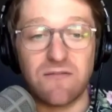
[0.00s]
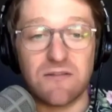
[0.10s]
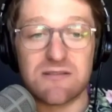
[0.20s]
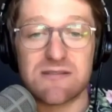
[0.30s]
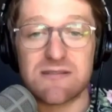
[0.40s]

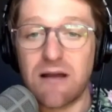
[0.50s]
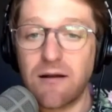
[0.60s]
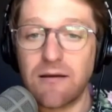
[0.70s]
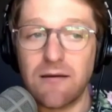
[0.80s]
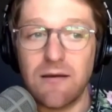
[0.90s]

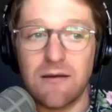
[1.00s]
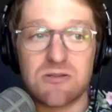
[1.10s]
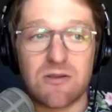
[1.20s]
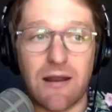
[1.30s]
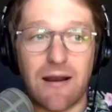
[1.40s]
stuck,
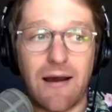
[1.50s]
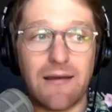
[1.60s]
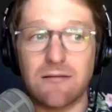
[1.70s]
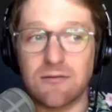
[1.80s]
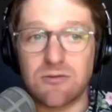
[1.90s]
so that I
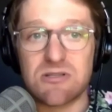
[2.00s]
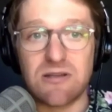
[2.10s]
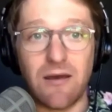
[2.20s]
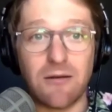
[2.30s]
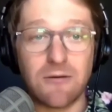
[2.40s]
could
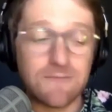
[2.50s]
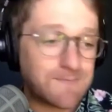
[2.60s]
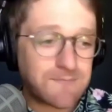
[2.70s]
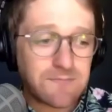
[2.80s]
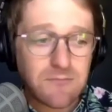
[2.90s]
understand
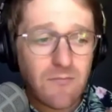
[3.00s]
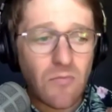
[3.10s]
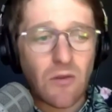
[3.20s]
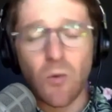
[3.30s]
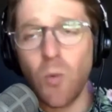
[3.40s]

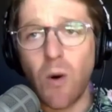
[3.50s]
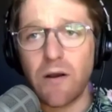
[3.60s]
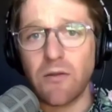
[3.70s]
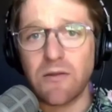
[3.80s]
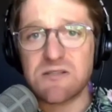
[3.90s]
what
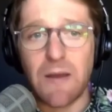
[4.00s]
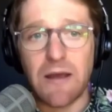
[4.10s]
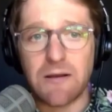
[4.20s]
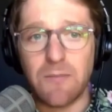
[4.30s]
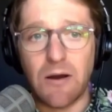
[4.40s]
all this
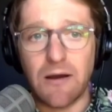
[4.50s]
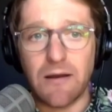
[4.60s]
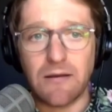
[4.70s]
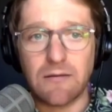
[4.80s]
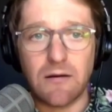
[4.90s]
panic
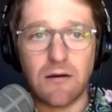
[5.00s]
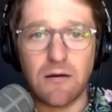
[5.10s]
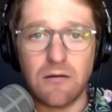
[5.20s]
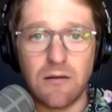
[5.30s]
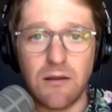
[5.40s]
buying
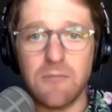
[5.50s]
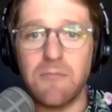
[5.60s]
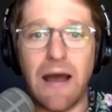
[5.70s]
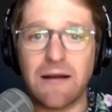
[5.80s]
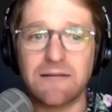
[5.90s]

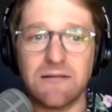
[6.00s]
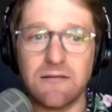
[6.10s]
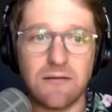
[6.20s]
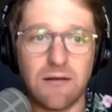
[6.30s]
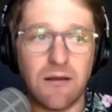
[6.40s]

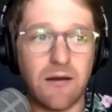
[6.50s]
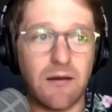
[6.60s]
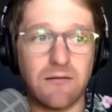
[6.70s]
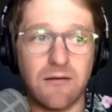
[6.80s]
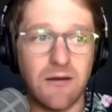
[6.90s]
impacted
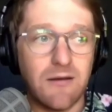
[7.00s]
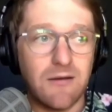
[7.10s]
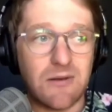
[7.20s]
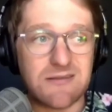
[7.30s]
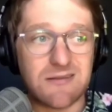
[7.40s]
and
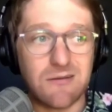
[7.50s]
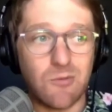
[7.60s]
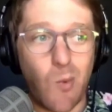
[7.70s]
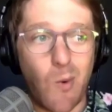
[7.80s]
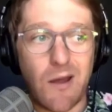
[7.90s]
basically
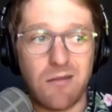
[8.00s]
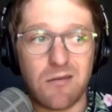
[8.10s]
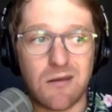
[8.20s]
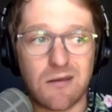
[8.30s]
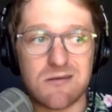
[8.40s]
when
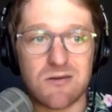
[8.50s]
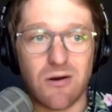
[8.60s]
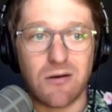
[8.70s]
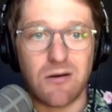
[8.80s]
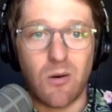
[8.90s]
things
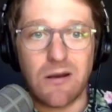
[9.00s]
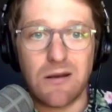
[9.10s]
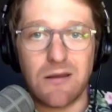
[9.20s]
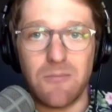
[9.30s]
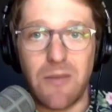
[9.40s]
are going to
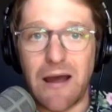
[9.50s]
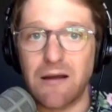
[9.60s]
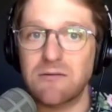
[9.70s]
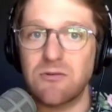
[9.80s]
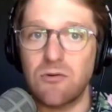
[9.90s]
get back
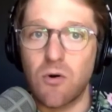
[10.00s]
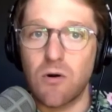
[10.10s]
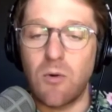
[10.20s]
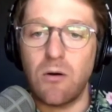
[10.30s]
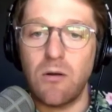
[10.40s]
to
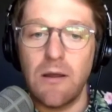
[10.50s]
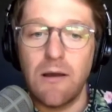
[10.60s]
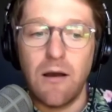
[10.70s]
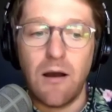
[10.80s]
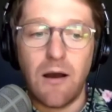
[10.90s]
normal.
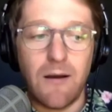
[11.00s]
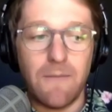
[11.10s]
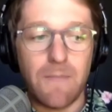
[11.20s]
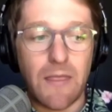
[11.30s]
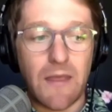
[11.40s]

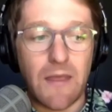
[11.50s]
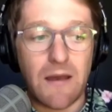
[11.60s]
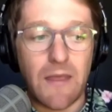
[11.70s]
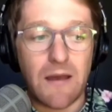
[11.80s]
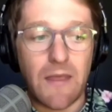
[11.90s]
I've been
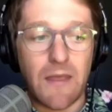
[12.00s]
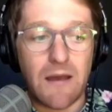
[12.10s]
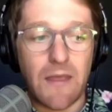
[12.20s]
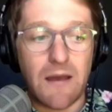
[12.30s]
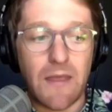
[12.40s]
looking into
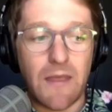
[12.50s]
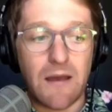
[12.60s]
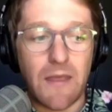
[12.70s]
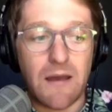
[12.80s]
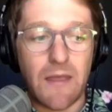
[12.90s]
everything from
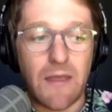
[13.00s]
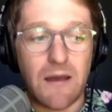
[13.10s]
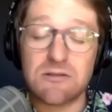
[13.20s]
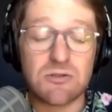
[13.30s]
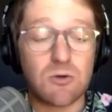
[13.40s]
medicine
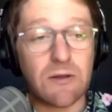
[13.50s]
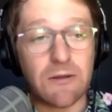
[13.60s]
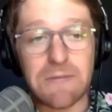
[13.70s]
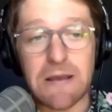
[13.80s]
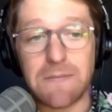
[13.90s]
to
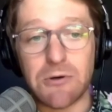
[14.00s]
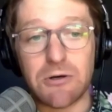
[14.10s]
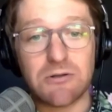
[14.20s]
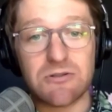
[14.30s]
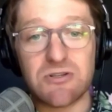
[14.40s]
toilet
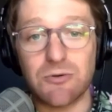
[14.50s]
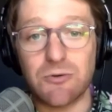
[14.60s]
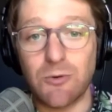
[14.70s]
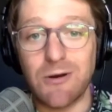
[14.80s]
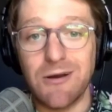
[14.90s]
paper to